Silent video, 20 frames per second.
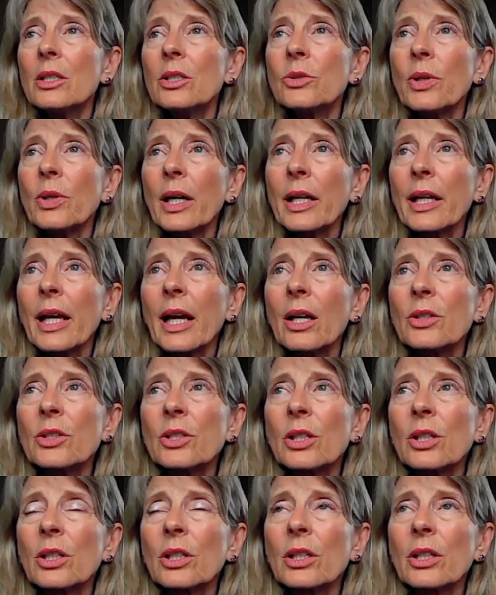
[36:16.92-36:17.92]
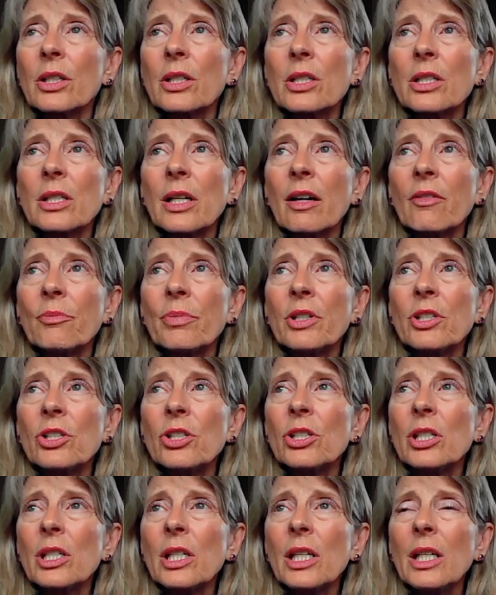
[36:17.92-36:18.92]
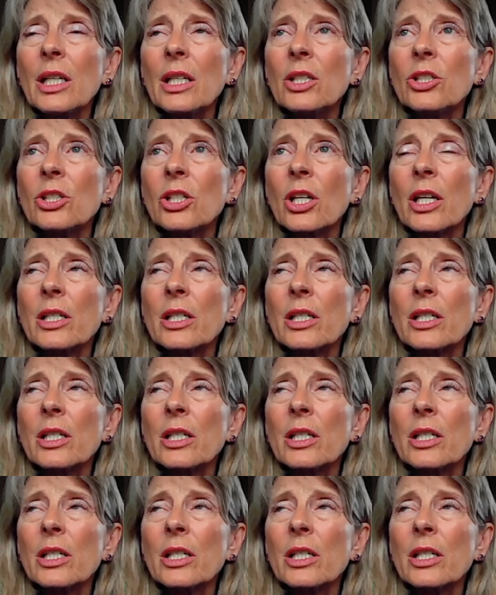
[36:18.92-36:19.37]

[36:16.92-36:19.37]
to try to counsel her and stuff, but she